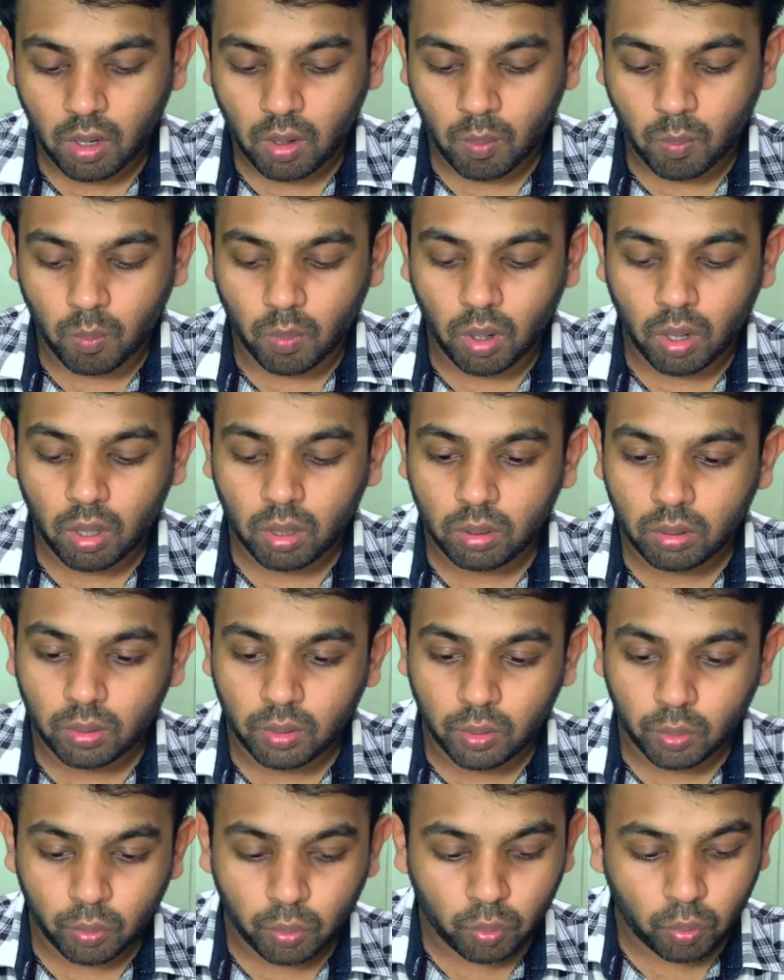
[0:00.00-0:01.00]
mod
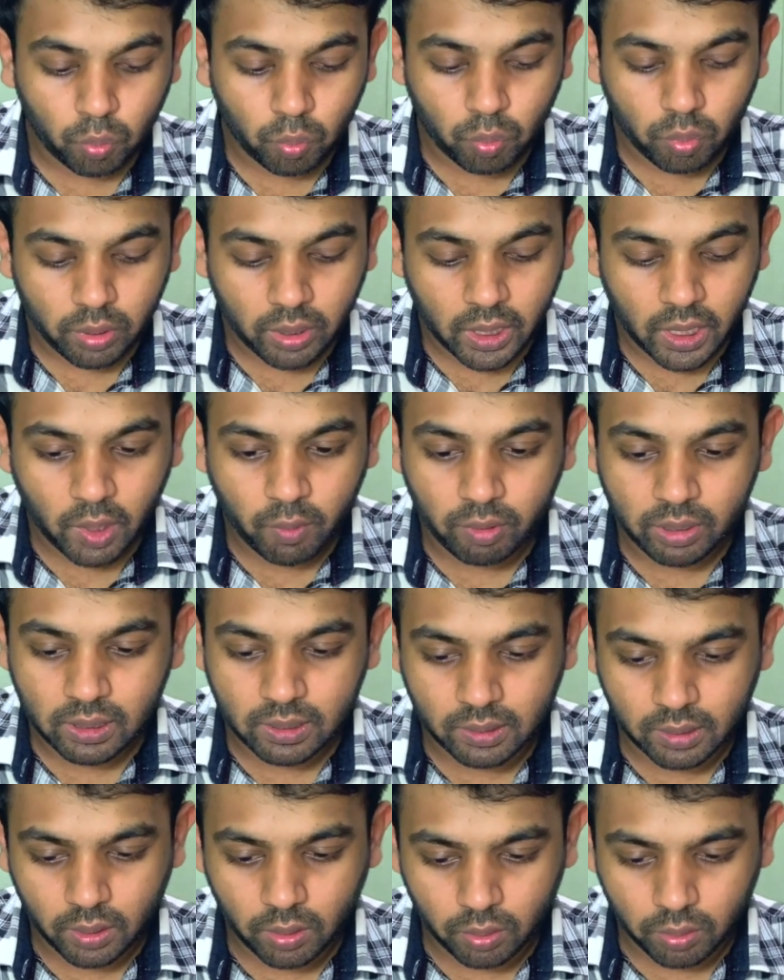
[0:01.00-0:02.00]
2 equals
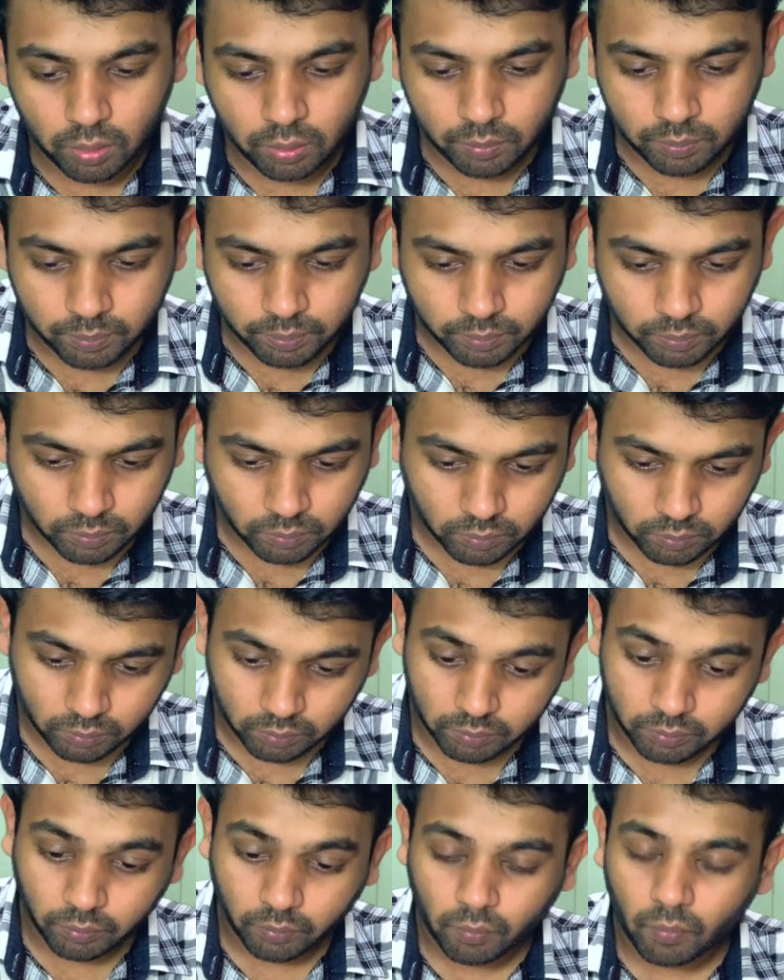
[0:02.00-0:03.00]
0,
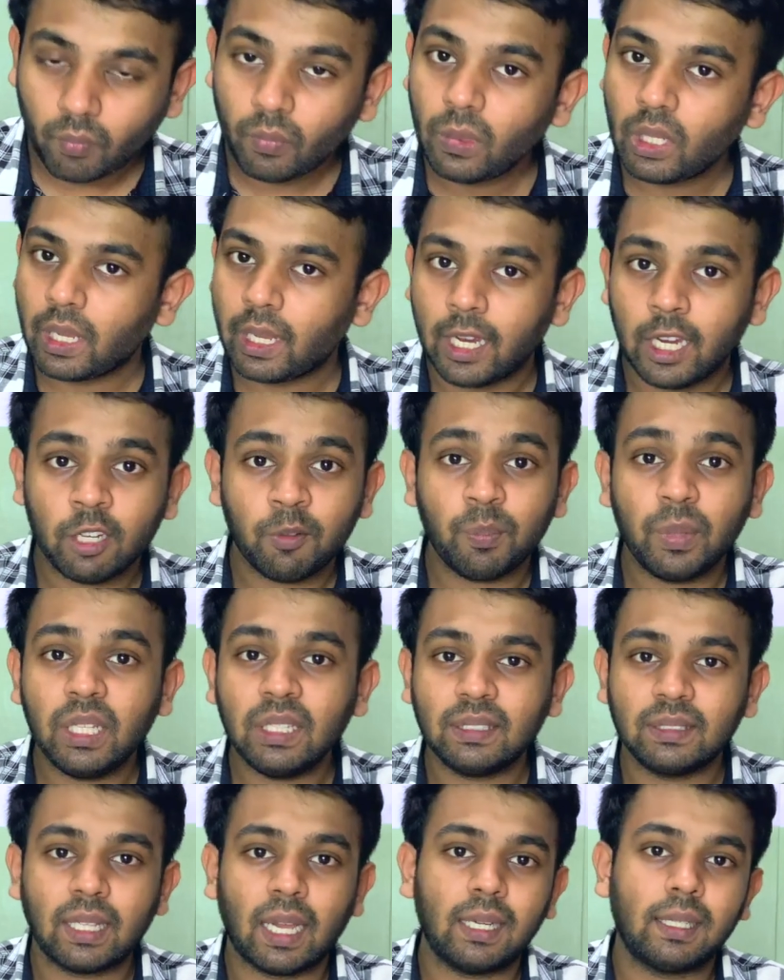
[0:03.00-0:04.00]
it
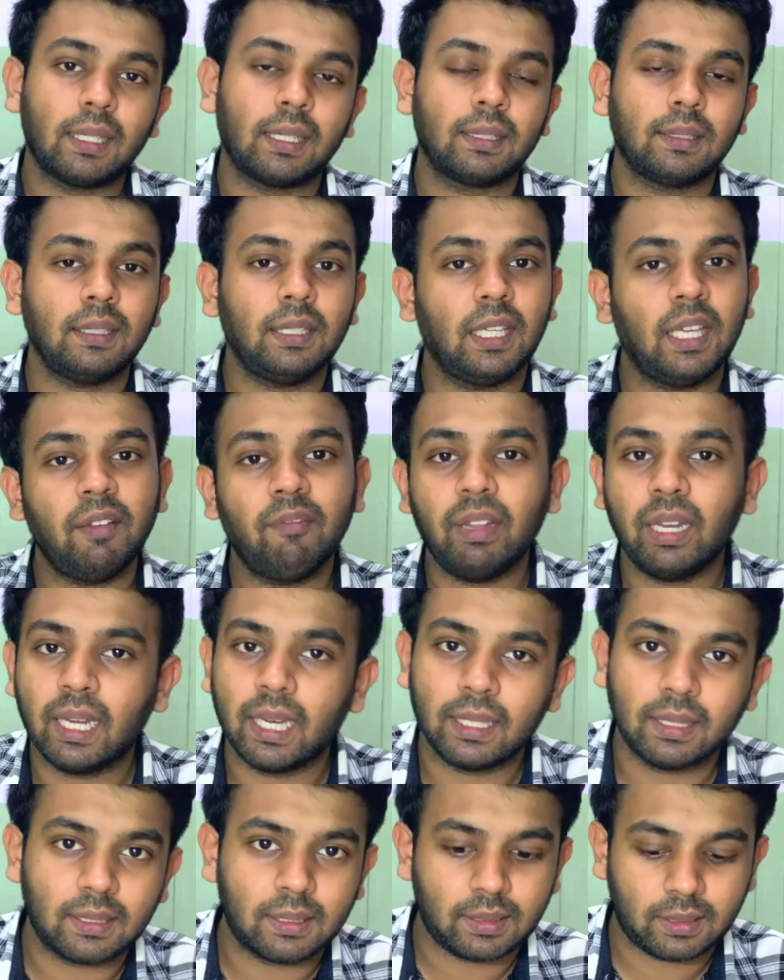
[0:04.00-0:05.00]
means that it is an even
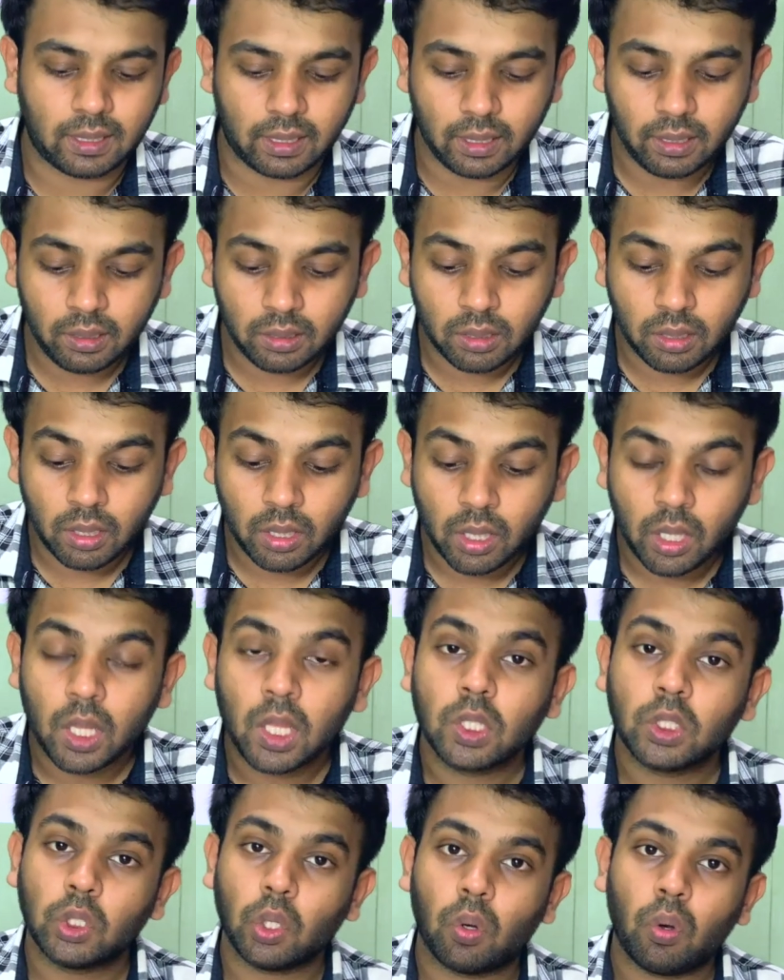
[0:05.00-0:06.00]
length string.
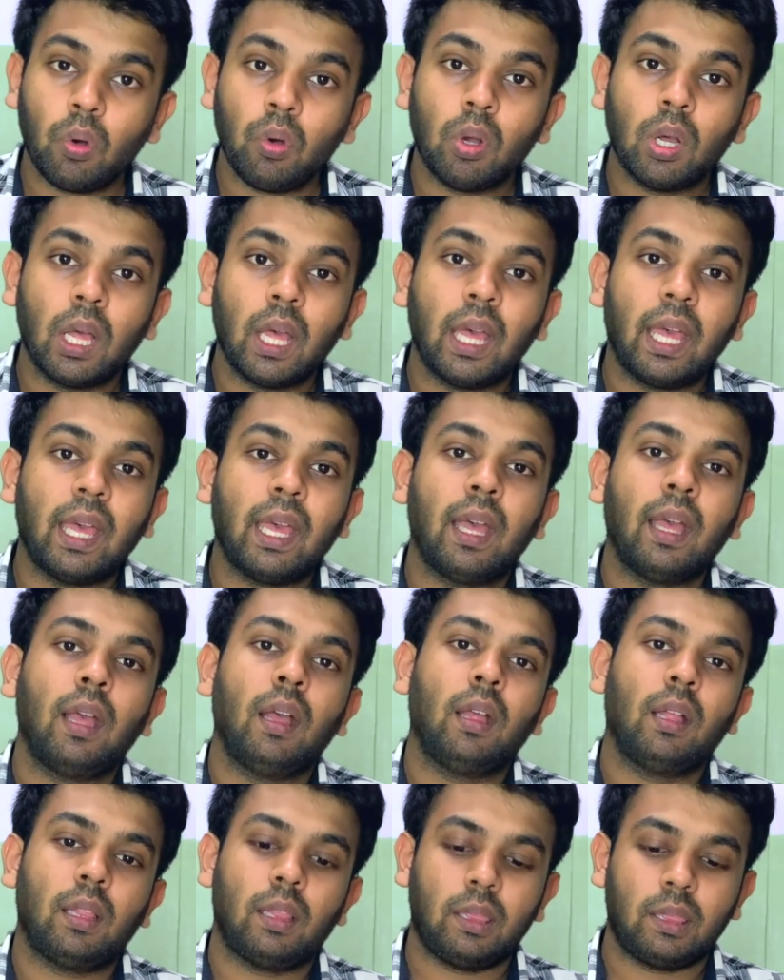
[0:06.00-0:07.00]
So
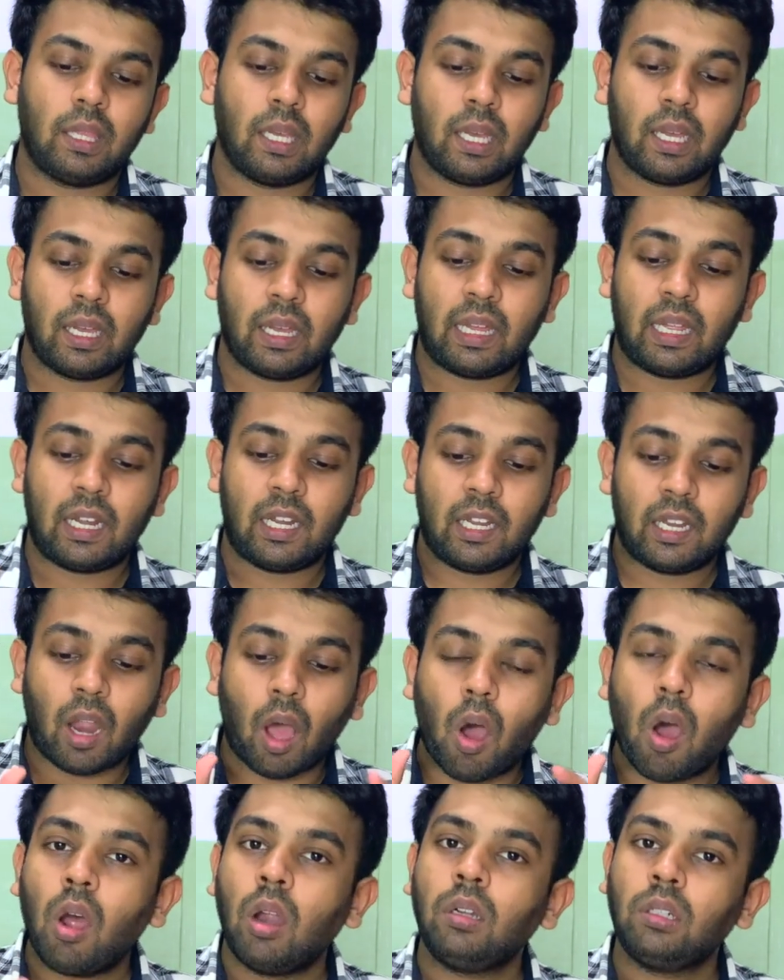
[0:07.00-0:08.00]
the
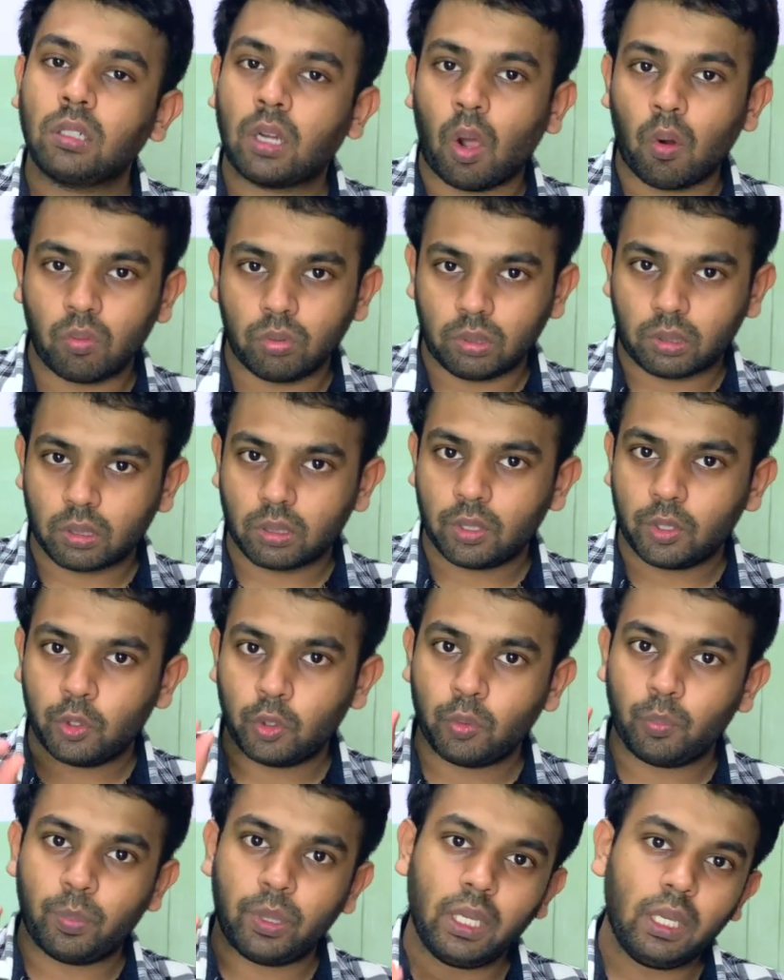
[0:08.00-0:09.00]
odd count
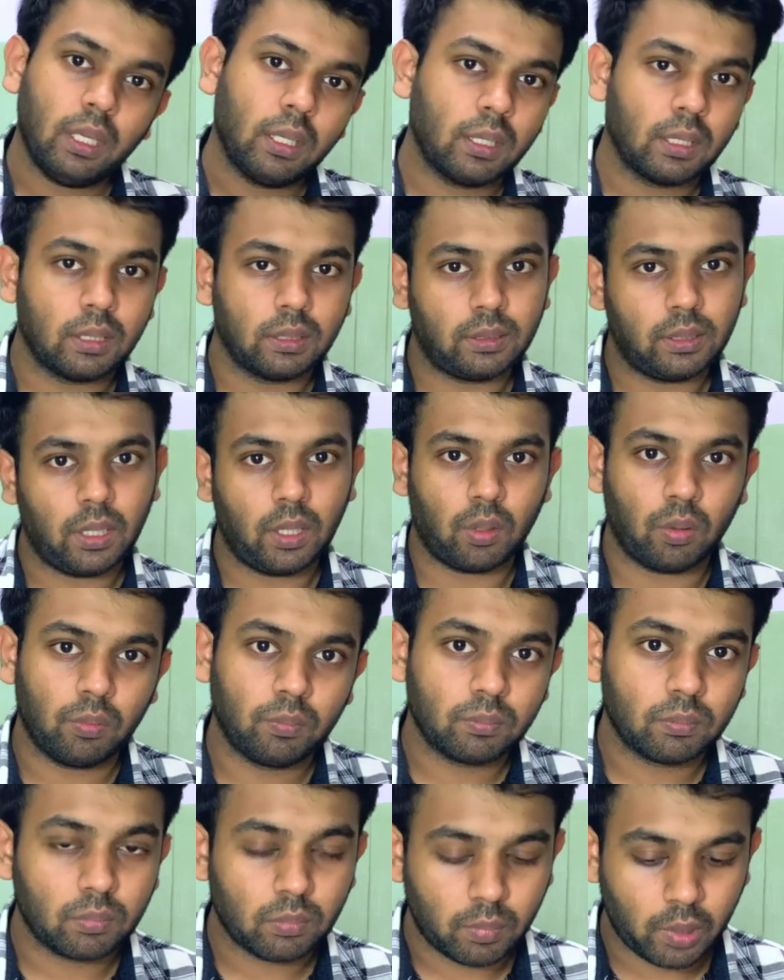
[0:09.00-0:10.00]
should be 0
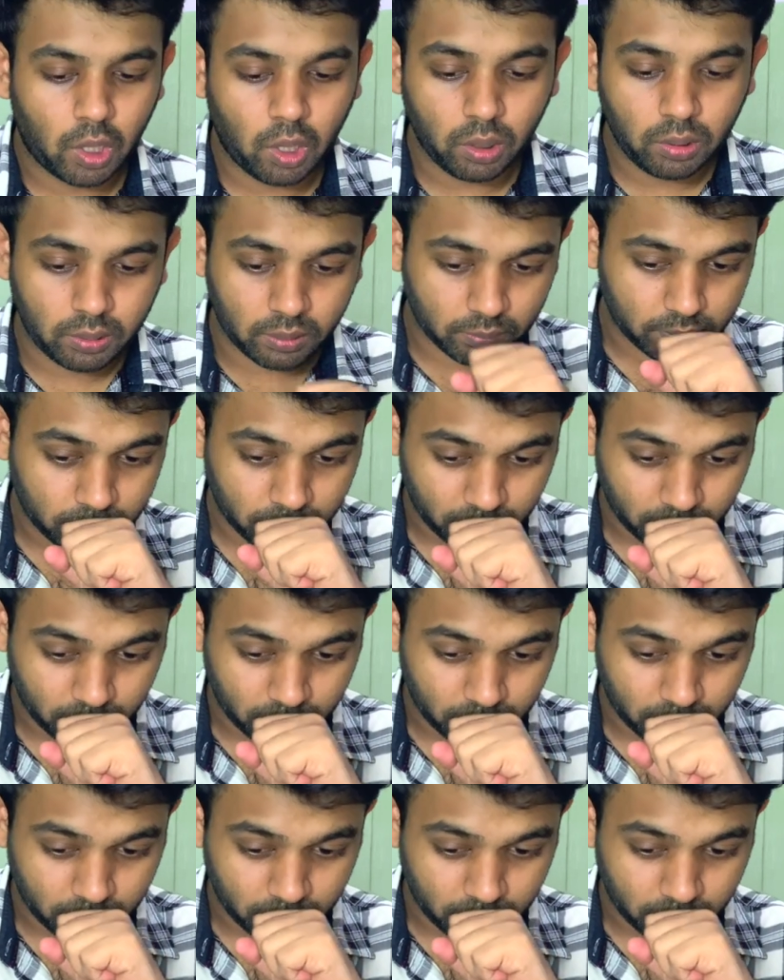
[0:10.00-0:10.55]
because